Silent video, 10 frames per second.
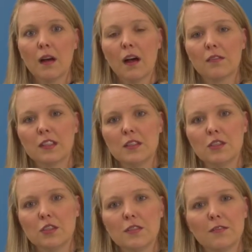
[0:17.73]
of
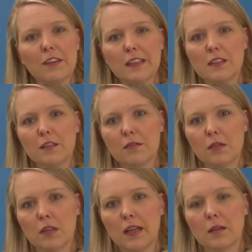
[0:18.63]
conditions affecting the
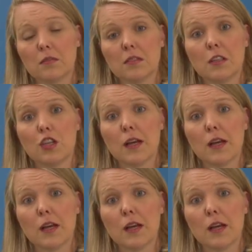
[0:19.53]
foot and ankle, such